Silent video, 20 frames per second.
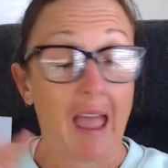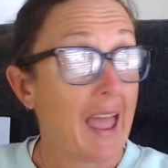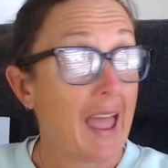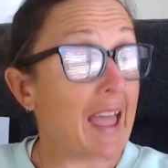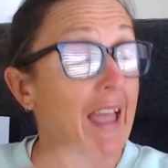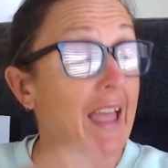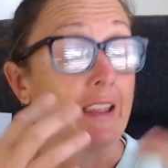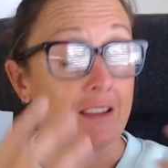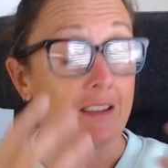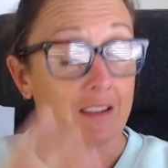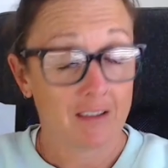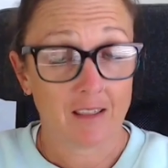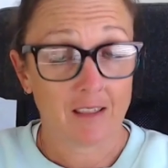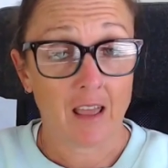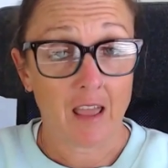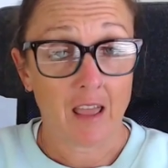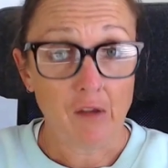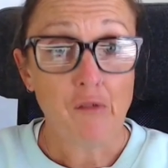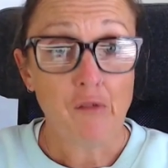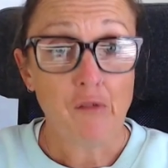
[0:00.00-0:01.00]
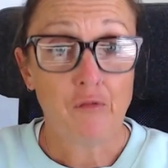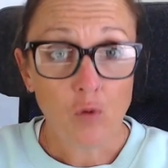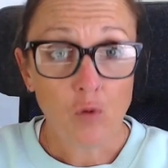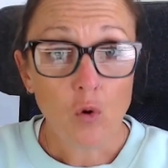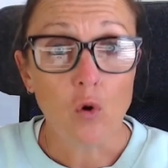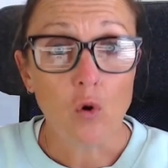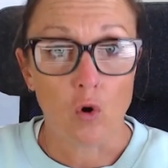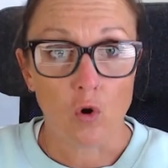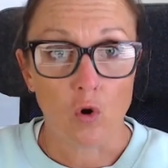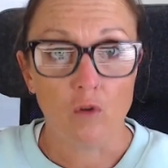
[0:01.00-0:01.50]
And
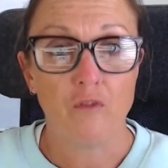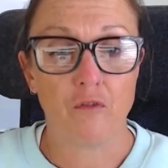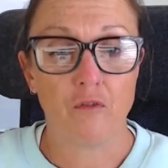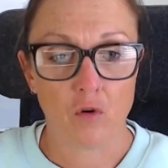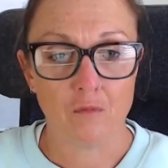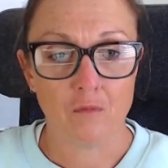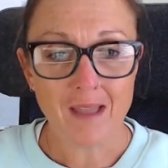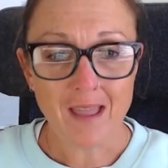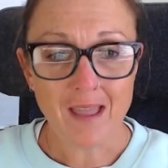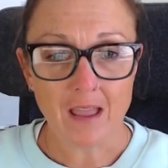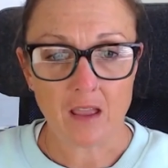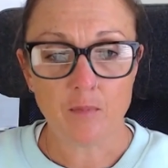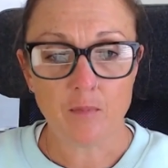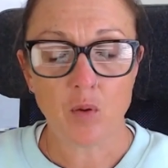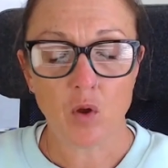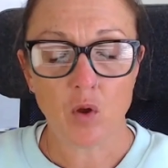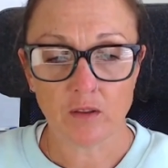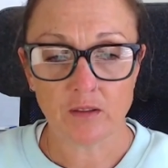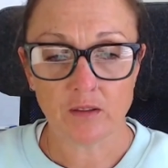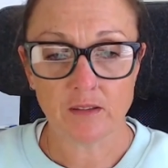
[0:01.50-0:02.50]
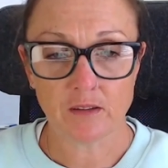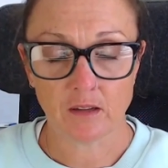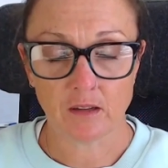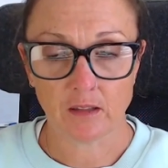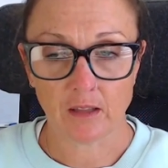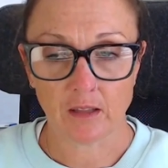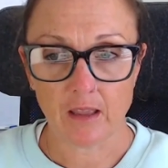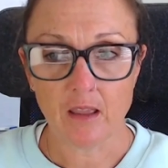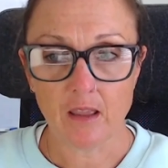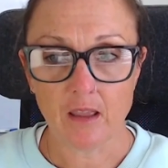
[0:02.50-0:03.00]
therefore, for me
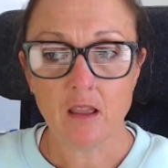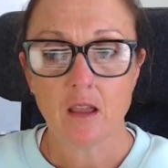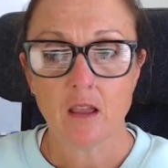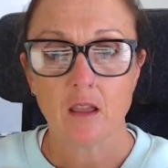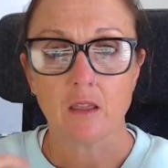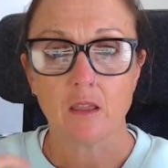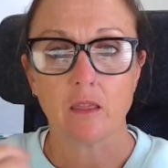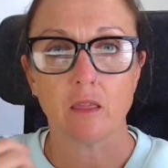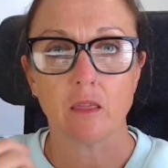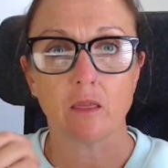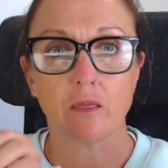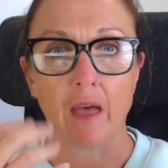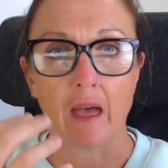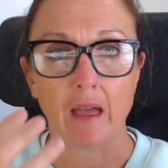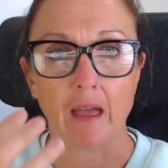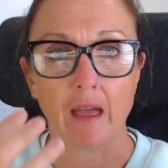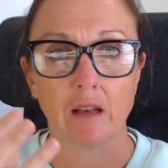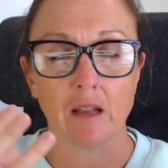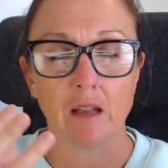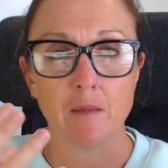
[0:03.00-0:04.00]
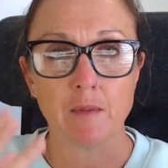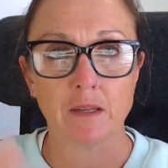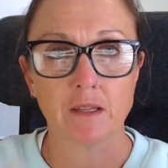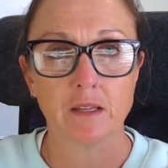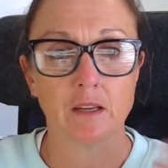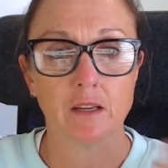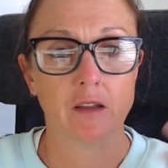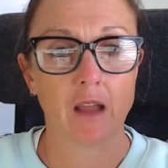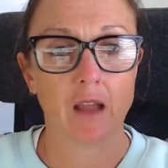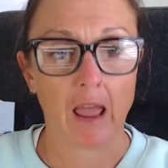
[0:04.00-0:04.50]
personally, that
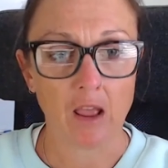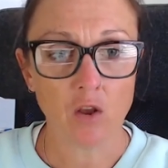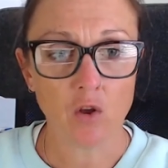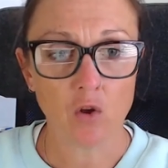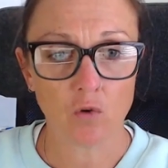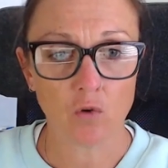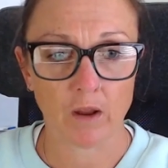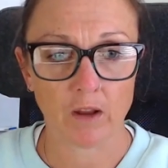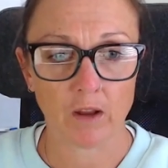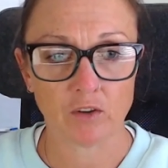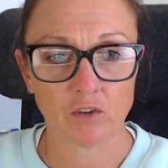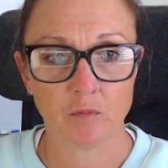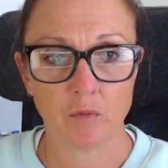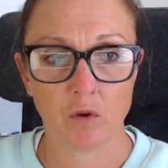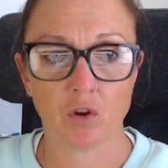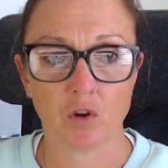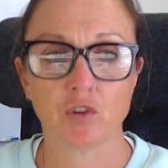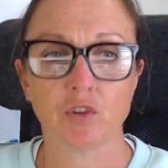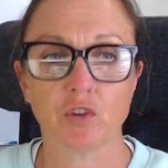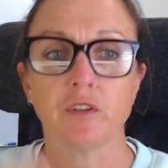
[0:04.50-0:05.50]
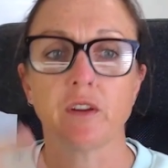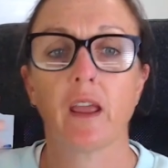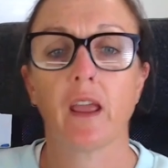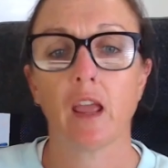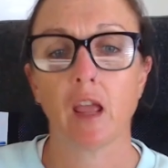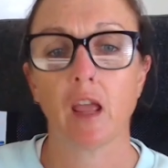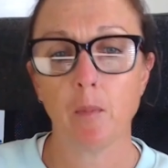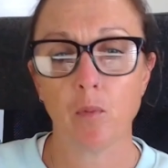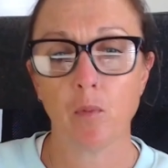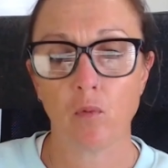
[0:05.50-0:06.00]
limited ankle range of motion,
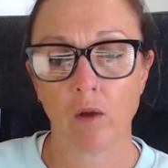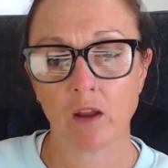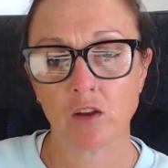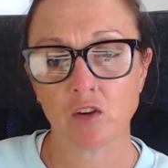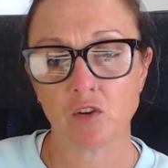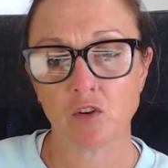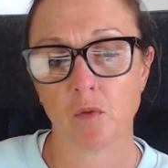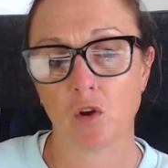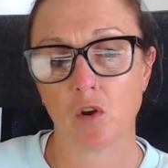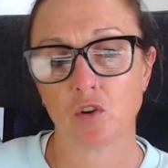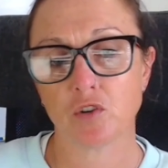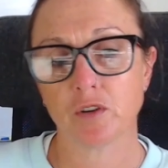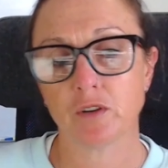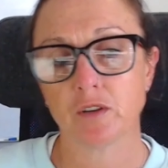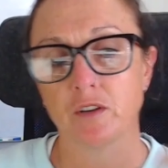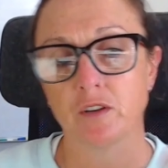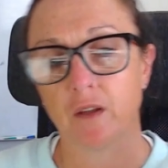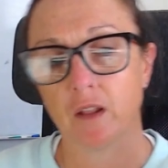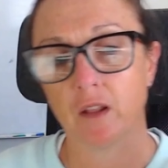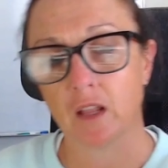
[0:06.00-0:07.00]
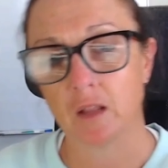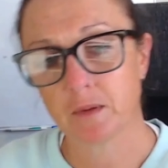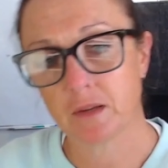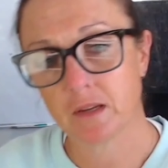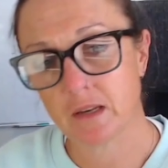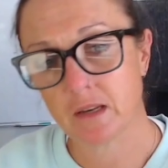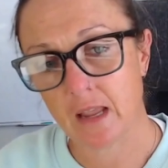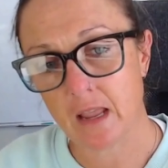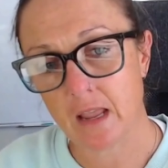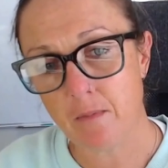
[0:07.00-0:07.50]
hip range of motion,
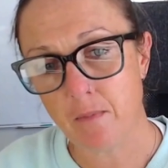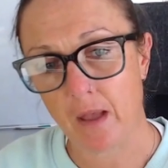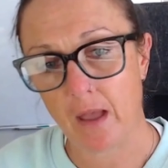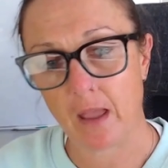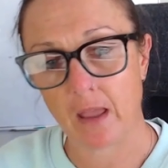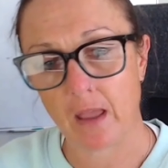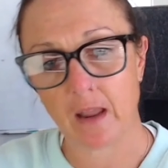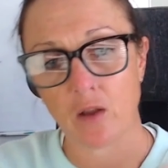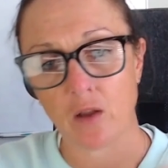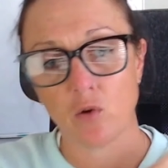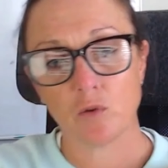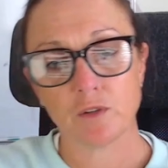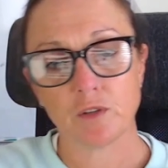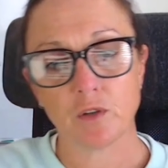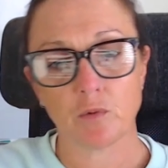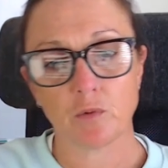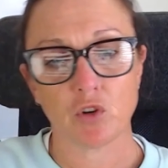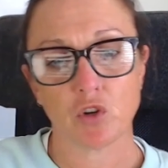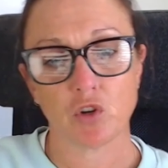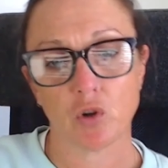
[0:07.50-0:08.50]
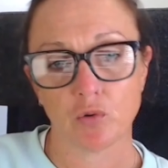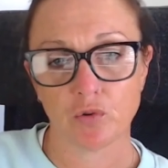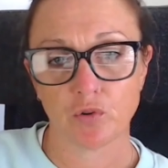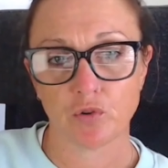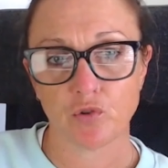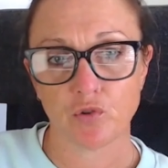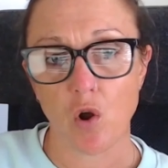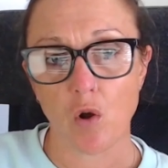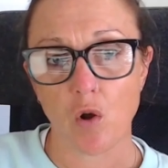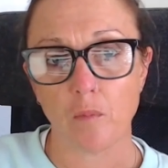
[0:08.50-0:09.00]
developed knee pain and also a
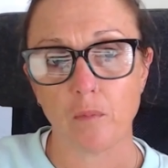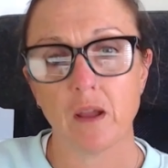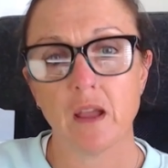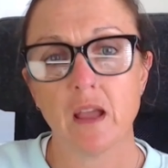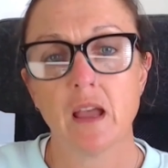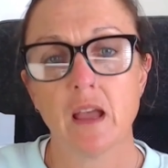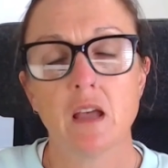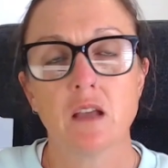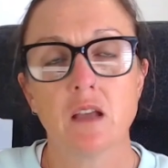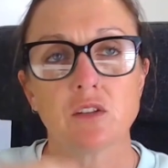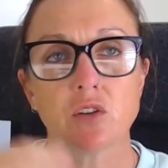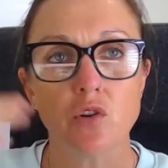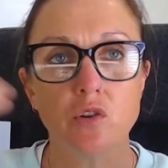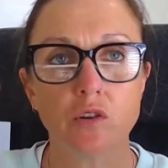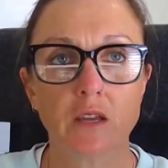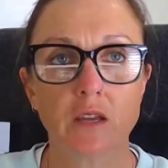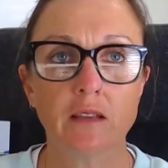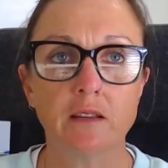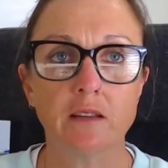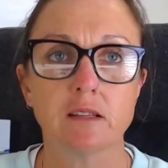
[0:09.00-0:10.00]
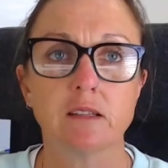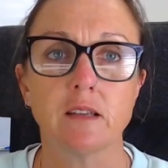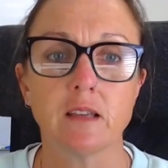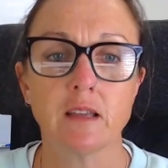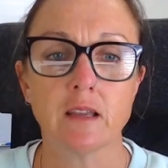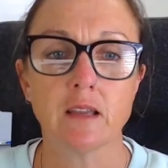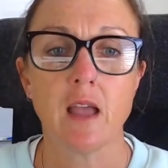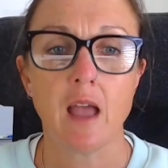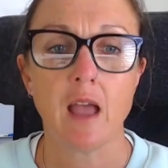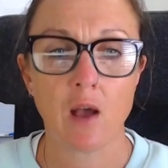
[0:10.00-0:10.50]
shoulder drop. So you can
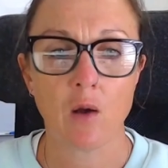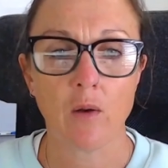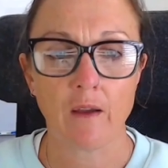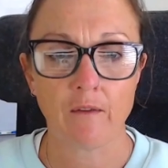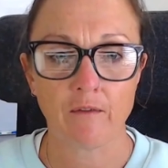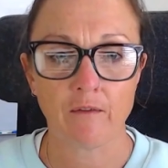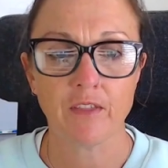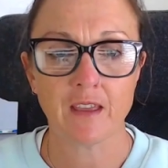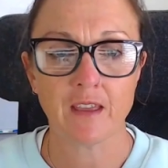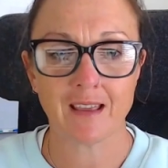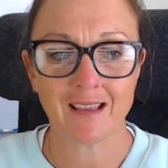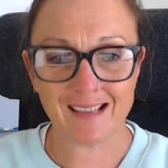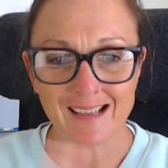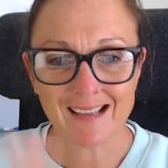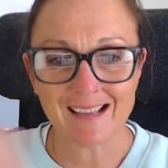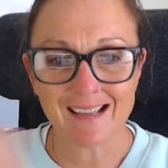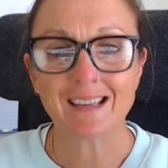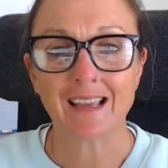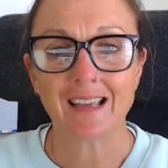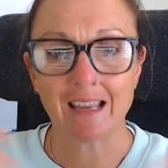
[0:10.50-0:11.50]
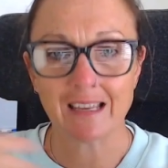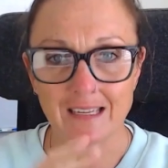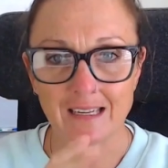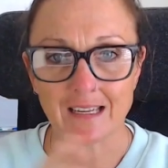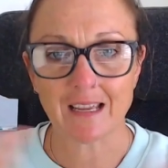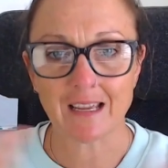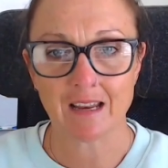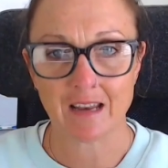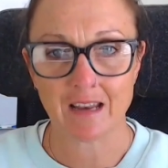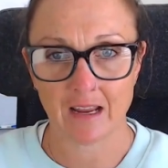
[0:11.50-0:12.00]
see how everything is
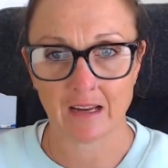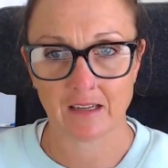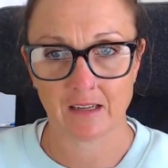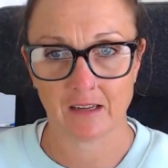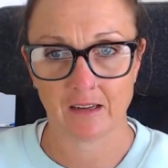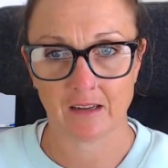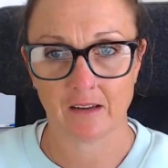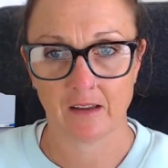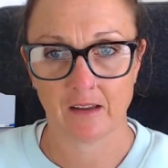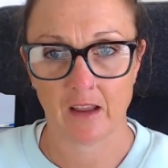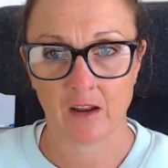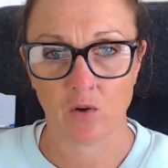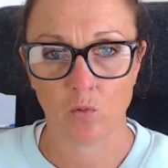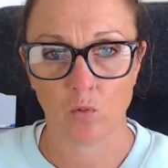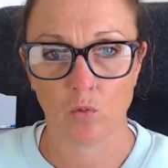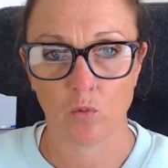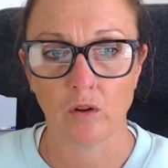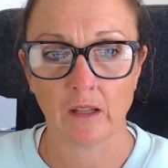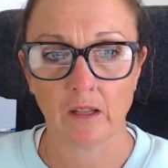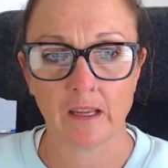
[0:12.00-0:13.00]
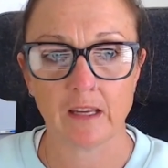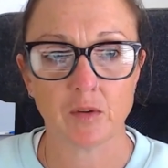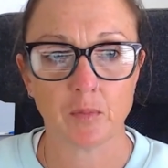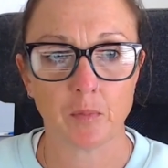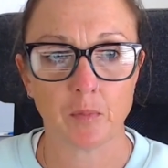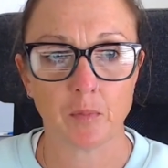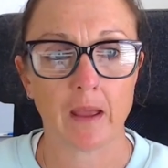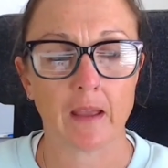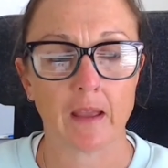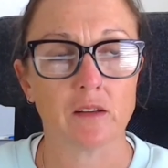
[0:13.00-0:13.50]
interconnected and it will lead to
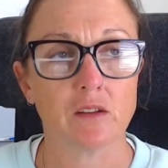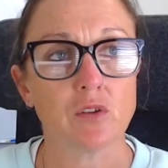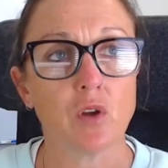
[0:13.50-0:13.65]
pain.